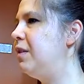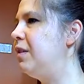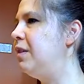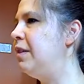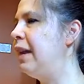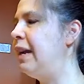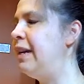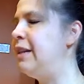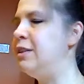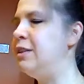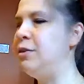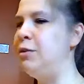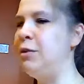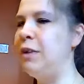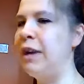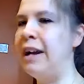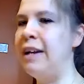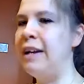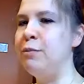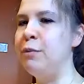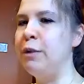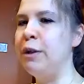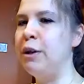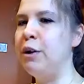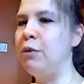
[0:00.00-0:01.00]
Nice, you
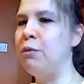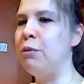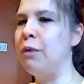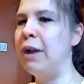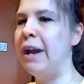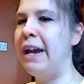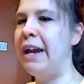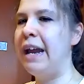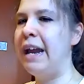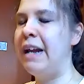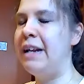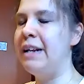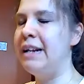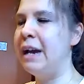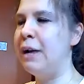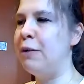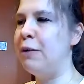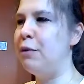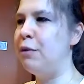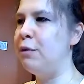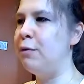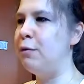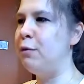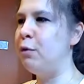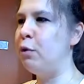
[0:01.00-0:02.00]
guys. Bring your right hand down
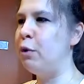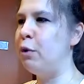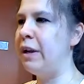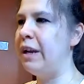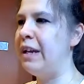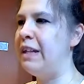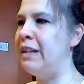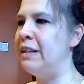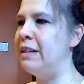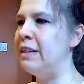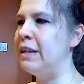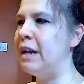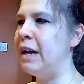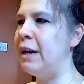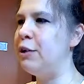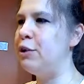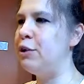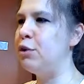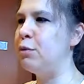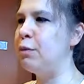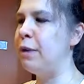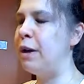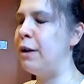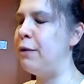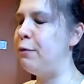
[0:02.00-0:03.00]
to the floor inside
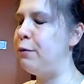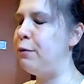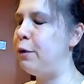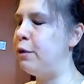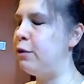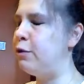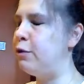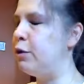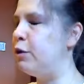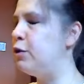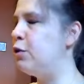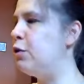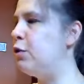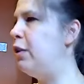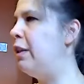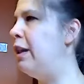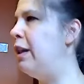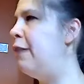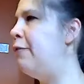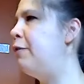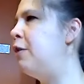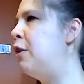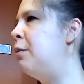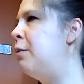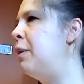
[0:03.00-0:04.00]
your right foot. Stretch your
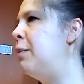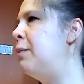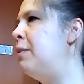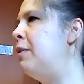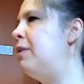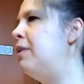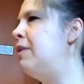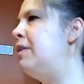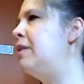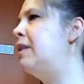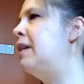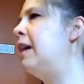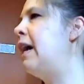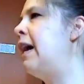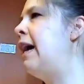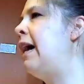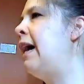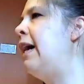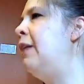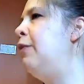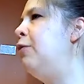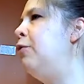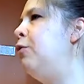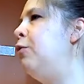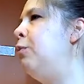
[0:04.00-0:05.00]
left arm up to the
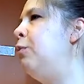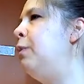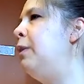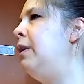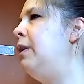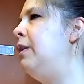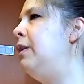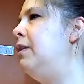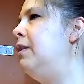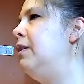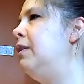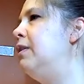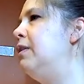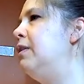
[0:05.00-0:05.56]
sky, open.